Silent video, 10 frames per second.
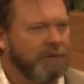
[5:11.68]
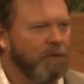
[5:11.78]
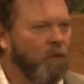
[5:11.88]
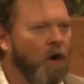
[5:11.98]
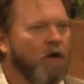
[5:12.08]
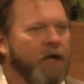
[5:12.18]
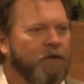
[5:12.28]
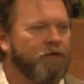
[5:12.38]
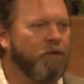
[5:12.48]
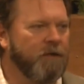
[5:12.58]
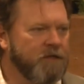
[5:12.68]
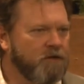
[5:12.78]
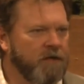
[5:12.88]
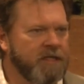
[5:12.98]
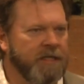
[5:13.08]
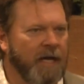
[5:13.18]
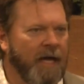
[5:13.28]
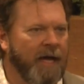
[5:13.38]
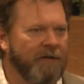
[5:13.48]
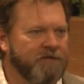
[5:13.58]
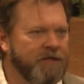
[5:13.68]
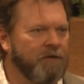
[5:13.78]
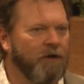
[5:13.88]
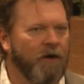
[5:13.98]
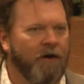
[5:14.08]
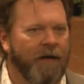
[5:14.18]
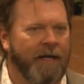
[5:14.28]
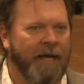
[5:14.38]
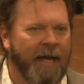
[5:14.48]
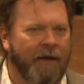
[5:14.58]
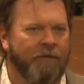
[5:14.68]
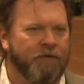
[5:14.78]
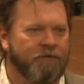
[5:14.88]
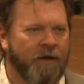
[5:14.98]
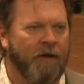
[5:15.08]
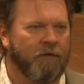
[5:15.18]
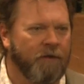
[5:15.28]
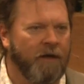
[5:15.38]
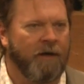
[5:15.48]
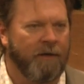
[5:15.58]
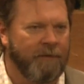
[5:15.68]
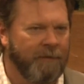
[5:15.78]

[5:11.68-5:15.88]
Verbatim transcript: walking through this Christian life, still learning how to follow God.